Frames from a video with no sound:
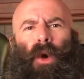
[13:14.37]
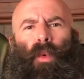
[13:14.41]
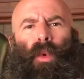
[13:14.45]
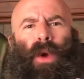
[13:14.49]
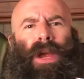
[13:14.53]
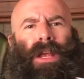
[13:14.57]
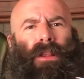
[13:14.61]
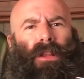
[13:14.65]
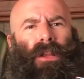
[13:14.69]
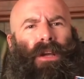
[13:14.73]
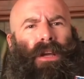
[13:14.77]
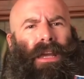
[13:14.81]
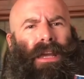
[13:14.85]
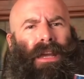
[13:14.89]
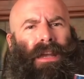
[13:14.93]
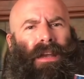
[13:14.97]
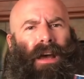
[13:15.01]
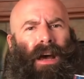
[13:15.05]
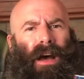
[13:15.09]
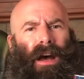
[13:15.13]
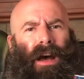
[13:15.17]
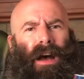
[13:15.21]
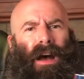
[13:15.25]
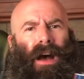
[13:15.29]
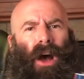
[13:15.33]
We look at
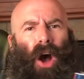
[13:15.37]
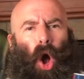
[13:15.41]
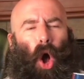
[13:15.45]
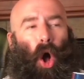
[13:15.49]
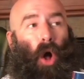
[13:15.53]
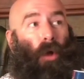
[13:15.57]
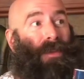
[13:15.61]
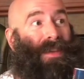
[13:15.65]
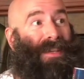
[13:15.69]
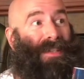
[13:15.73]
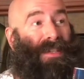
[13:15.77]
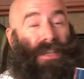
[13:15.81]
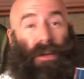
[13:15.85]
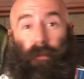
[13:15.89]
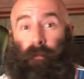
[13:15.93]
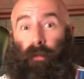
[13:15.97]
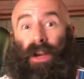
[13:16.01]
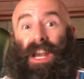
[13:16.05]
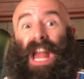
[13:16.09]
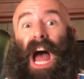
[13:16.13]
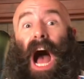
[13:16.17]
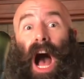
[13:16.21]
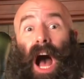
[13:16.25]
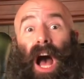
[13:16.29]
all these different